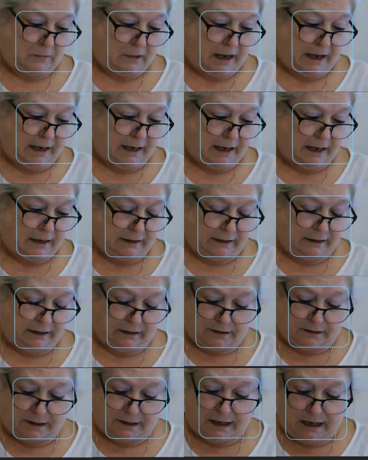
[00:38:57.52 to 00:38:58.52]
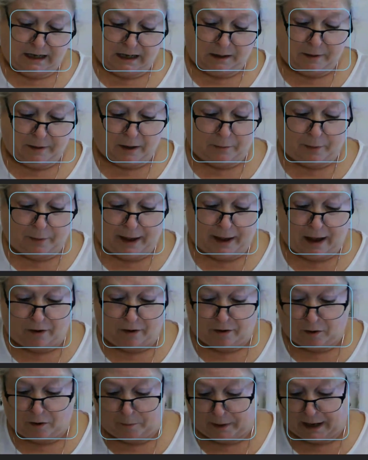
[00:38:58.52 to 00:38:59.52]
I got a little teeny bit of
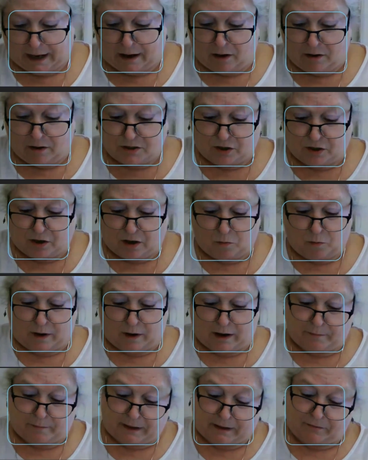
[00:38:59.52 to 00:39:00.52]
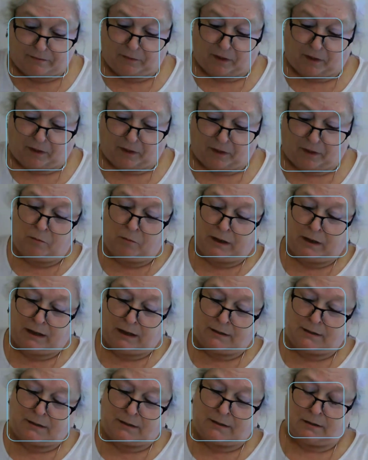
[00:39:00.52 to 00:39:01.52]
powder, but I also, well, but the problem
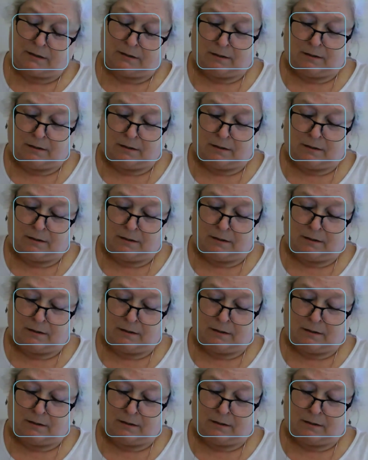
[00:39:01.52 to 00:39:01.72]
is